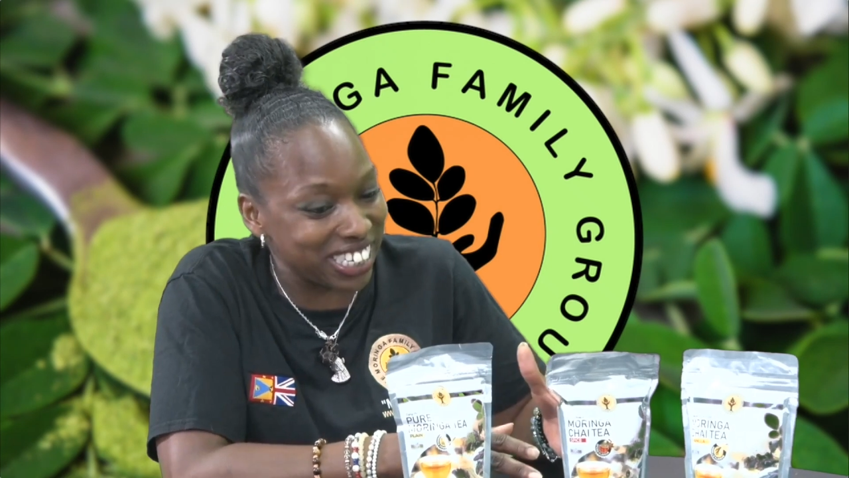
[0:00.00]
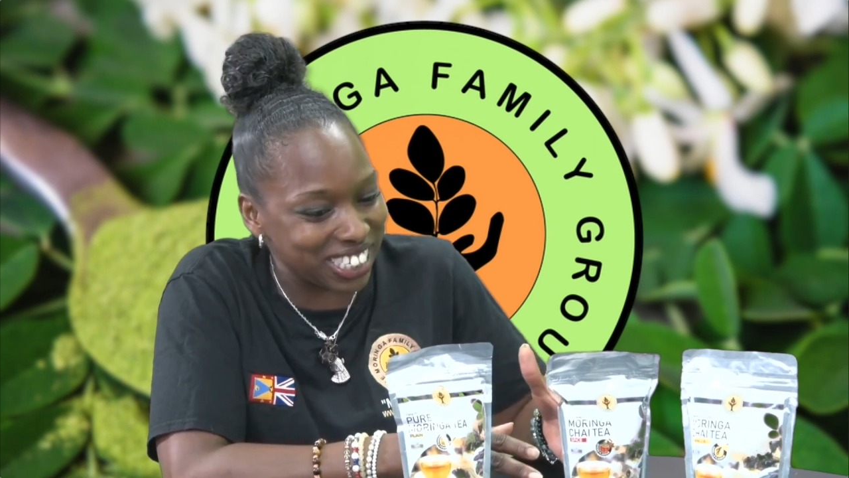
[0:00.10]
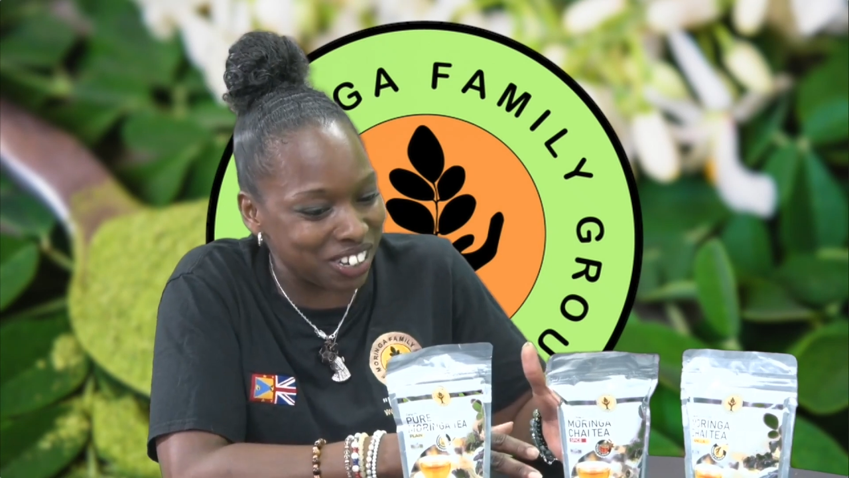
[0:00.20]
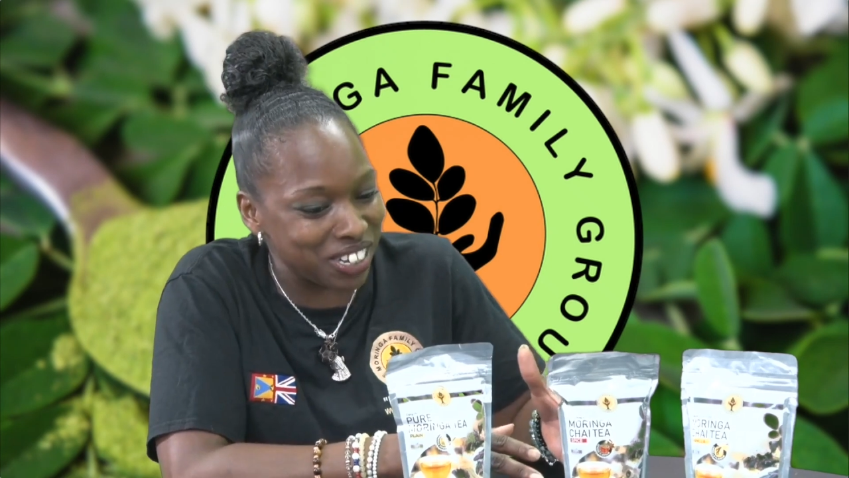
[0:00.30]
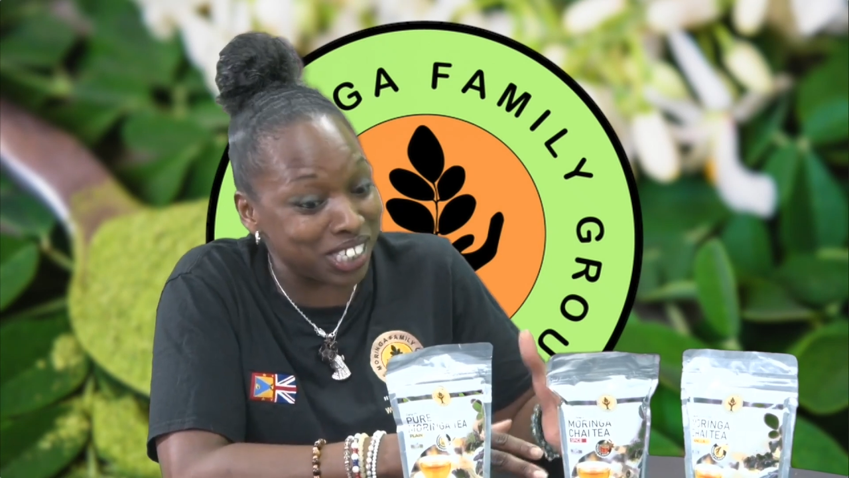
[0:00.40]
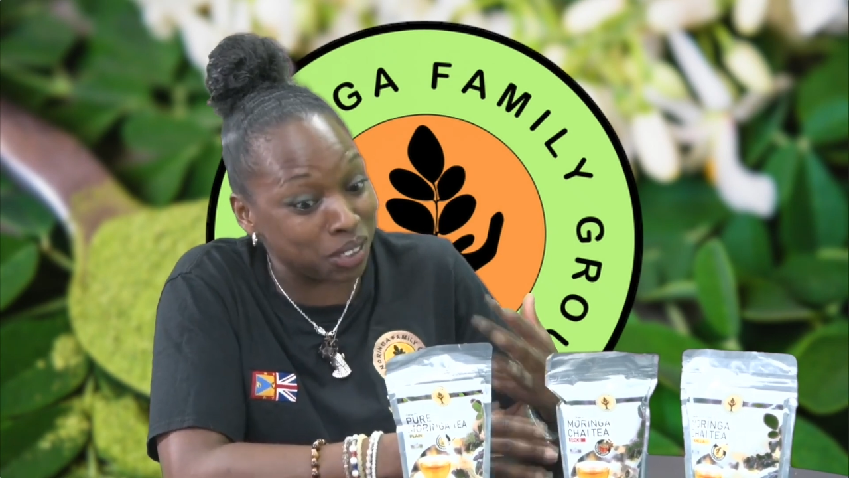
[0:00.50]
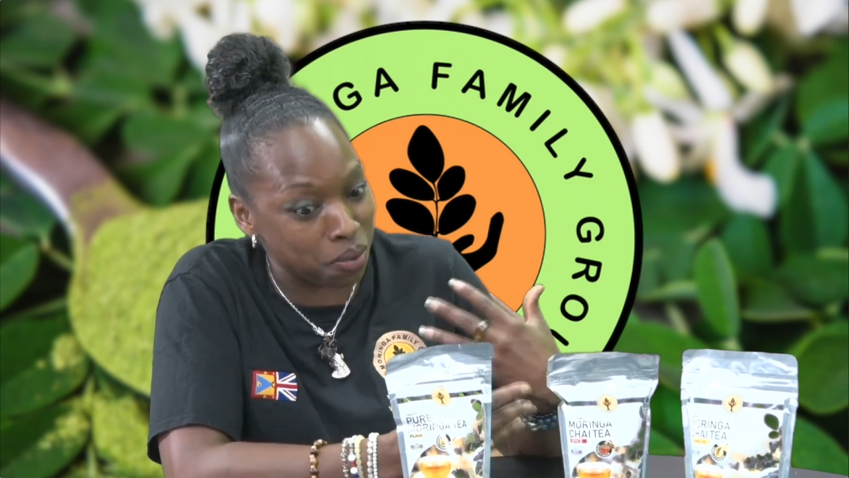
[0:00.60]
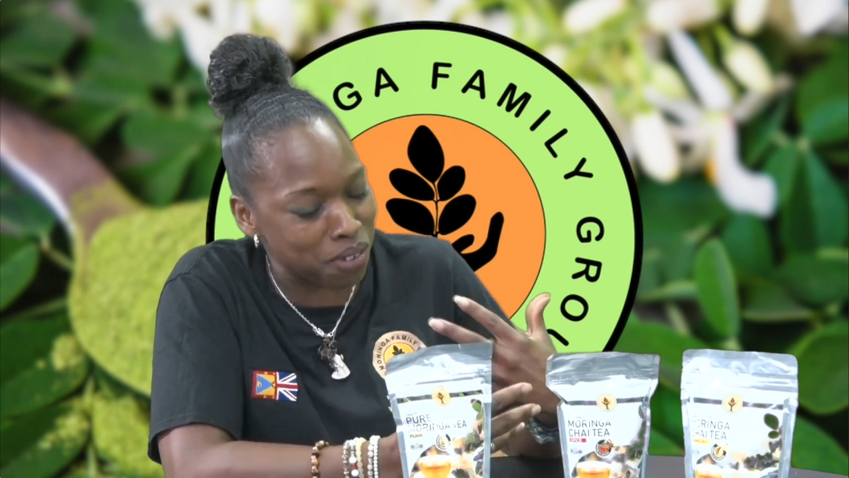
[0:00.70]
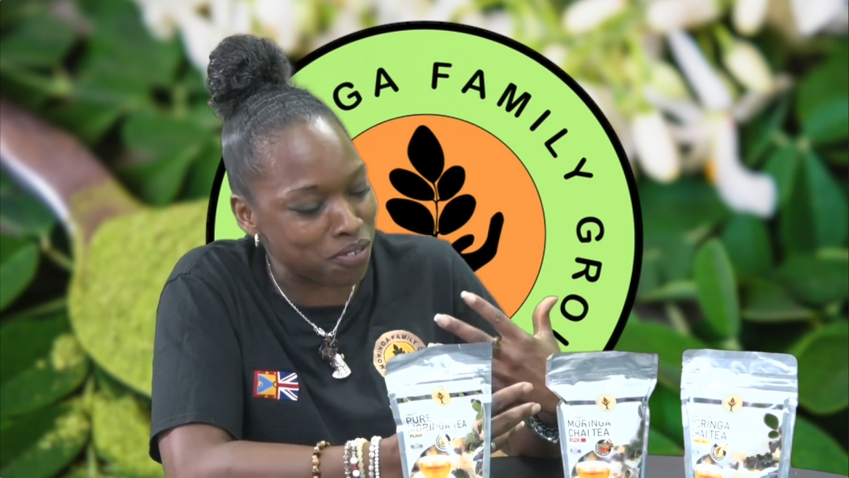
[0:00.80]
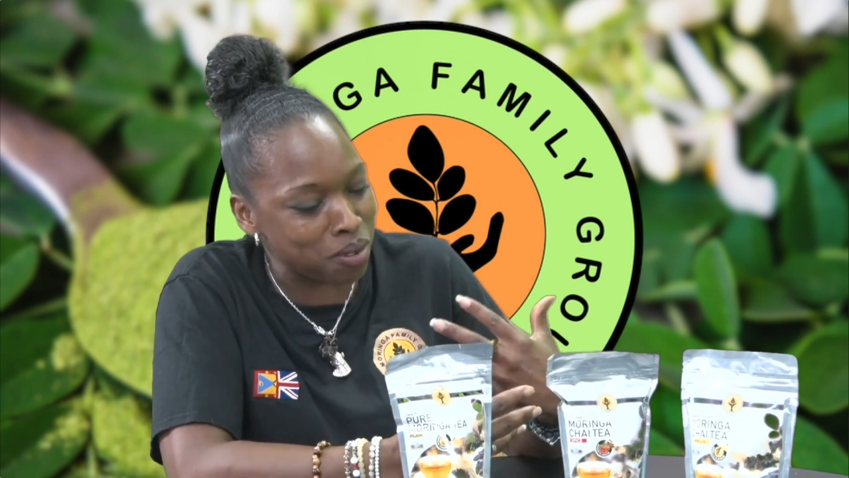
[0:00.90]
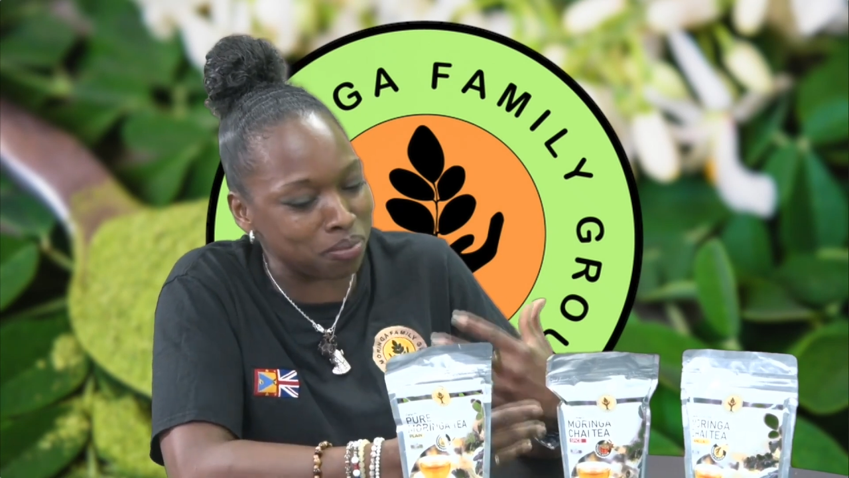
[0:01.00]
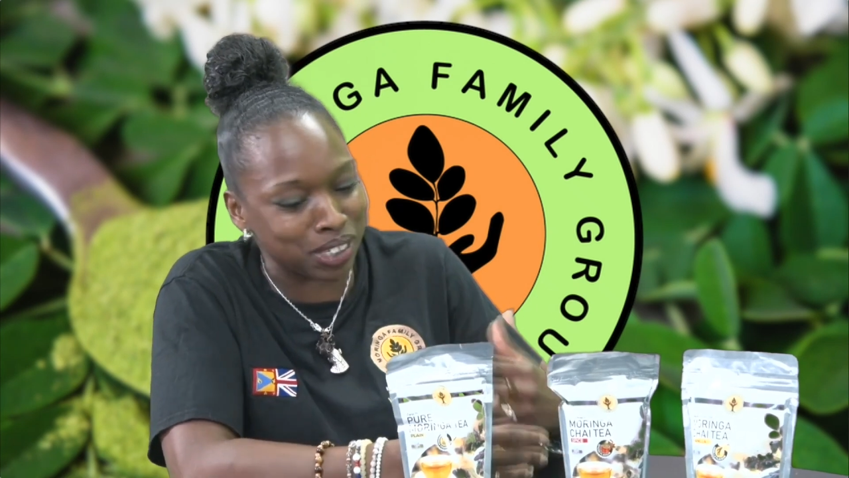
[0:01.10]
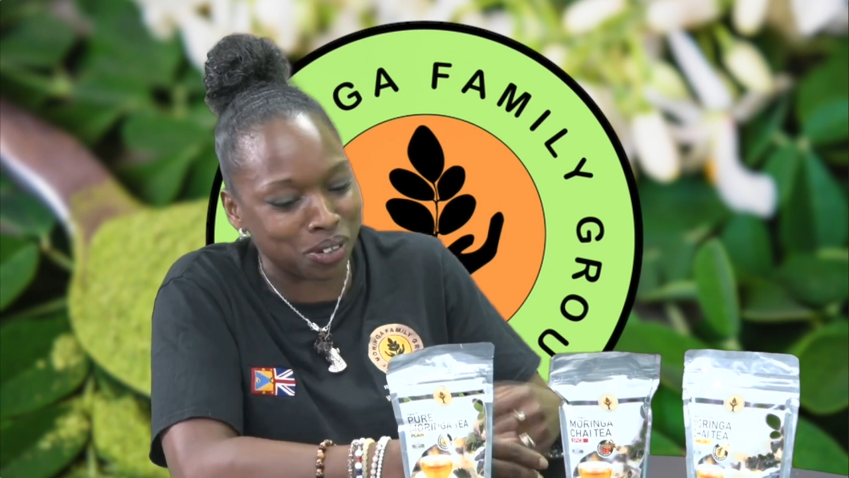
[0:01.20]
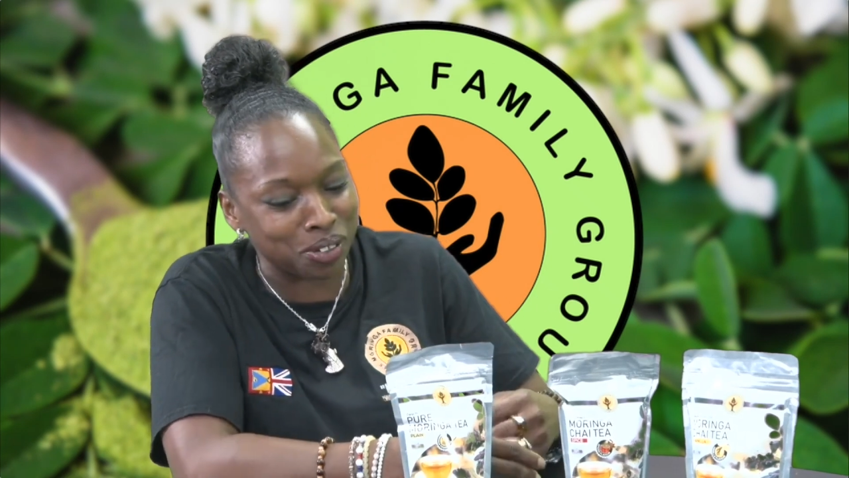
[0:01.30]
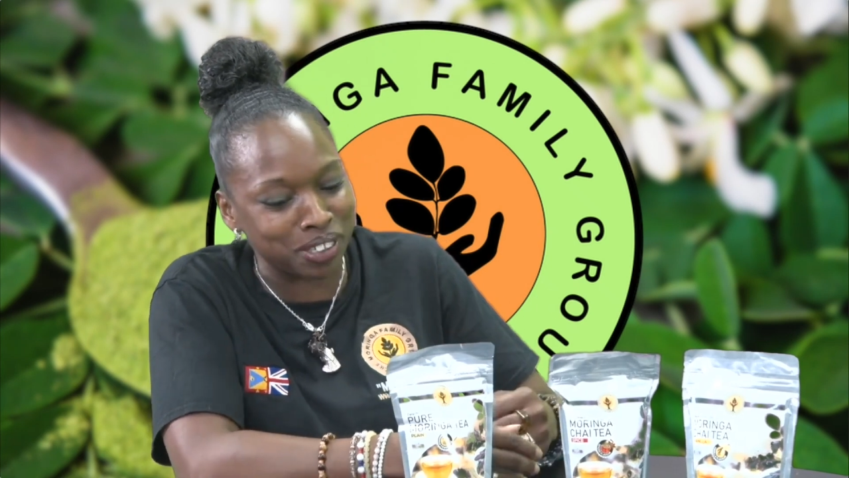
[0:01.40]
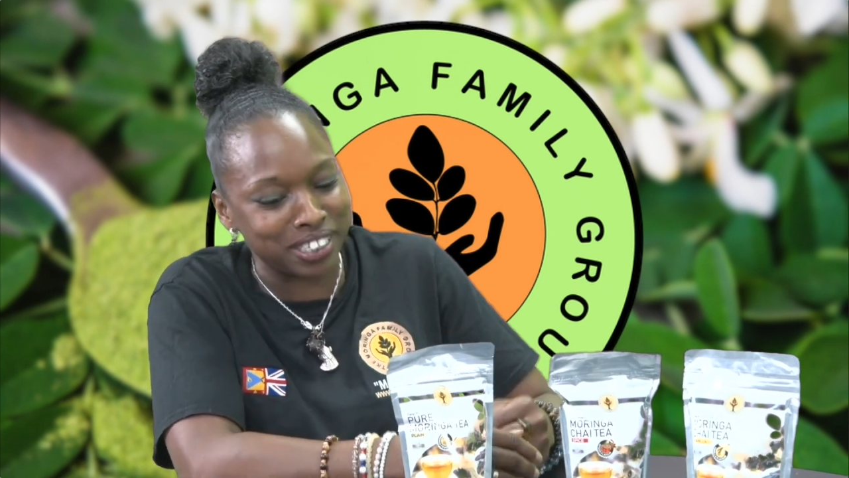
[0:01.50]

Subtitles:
So this is where we're from. So